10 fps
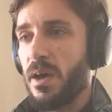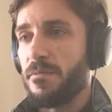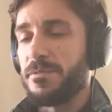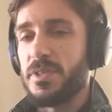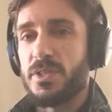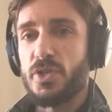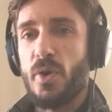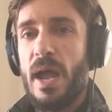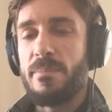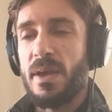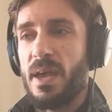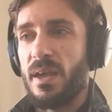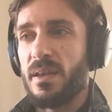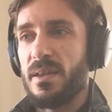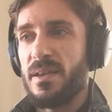of
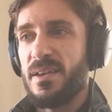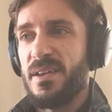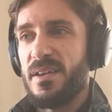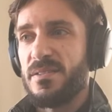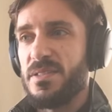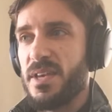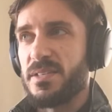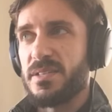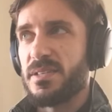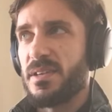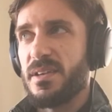describing this